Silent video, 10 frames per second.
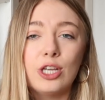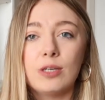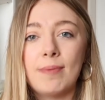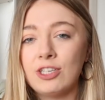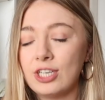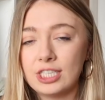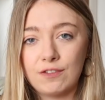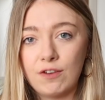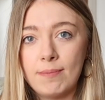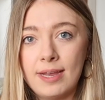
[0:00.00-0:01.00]
So
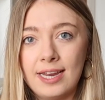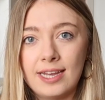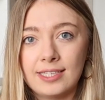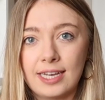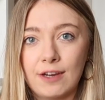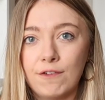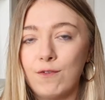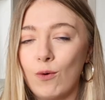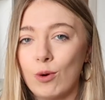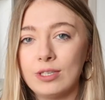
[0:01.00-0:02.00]
Manchester for me is like a
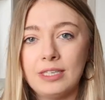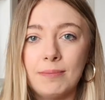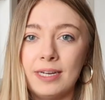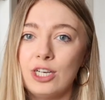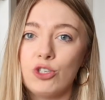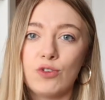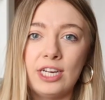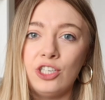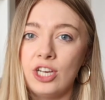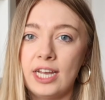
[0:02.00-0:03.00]
40-minute
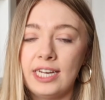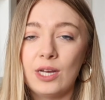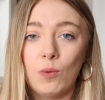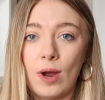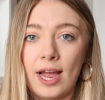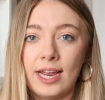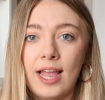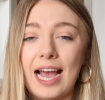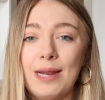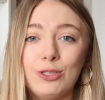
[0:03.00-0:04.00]
train journey
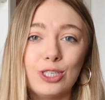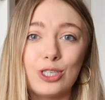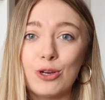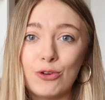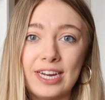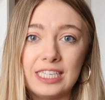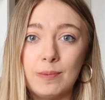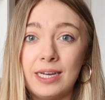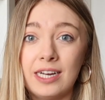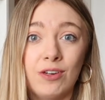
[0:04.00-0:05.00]
away, and it was just so great to
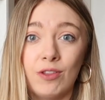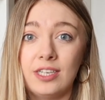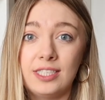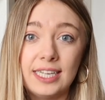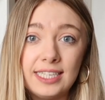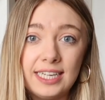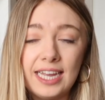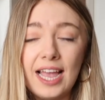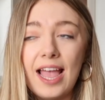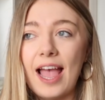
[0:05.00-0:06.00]
be in another city.